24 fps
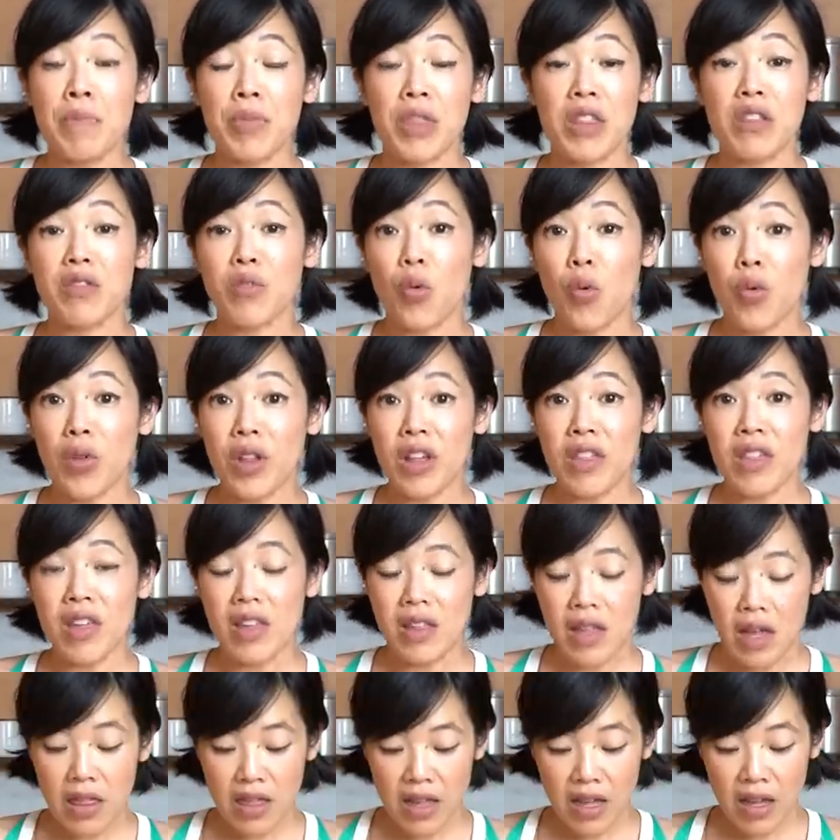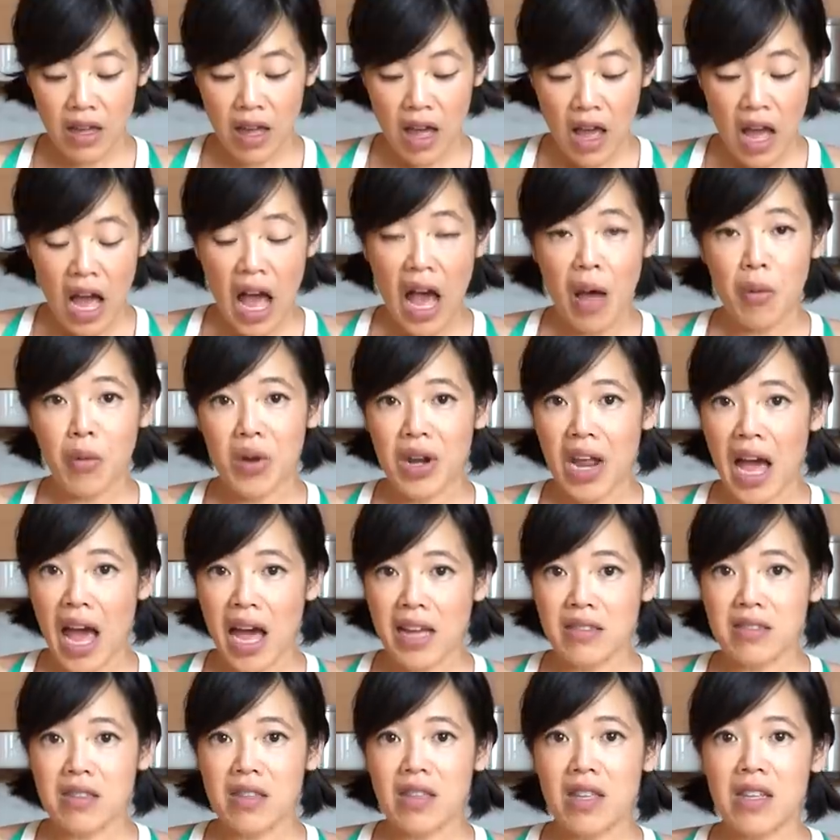This only thing I think I would
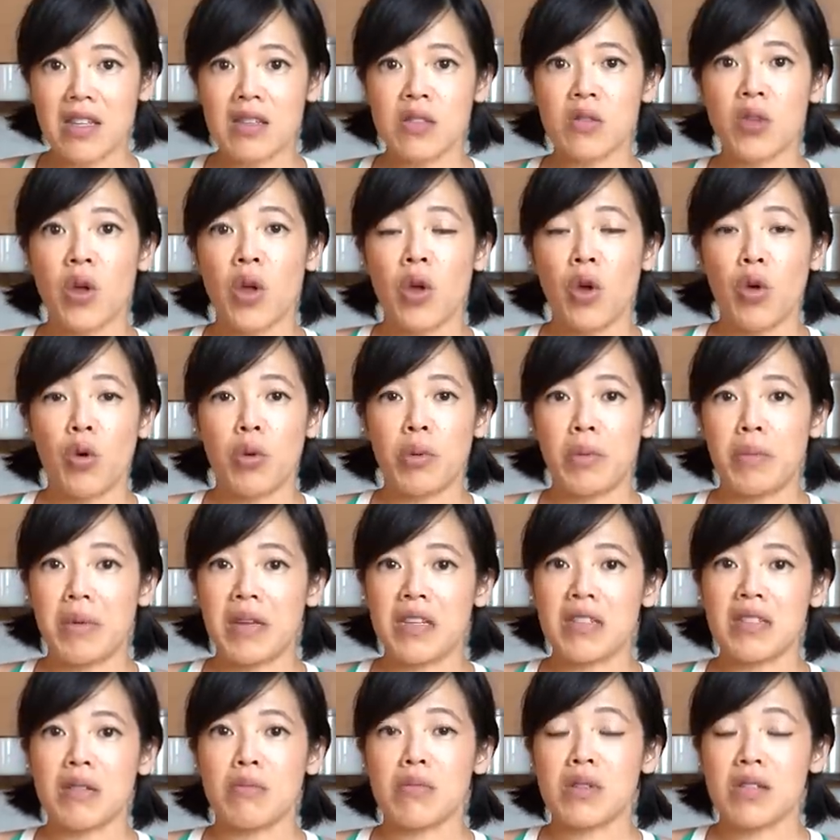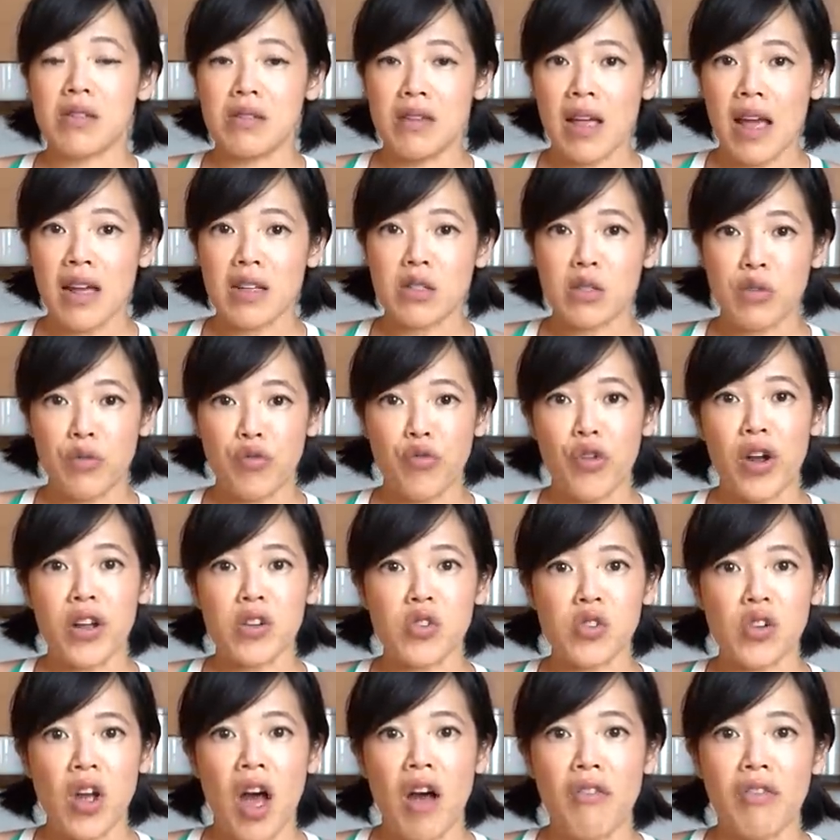add to this would be some sliced
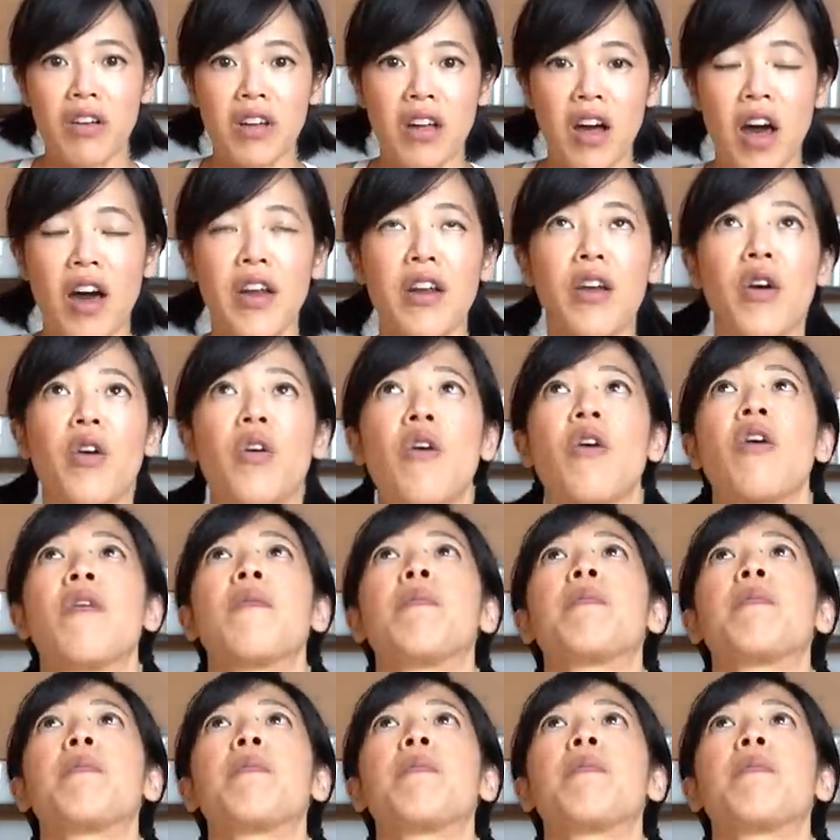fresh avocado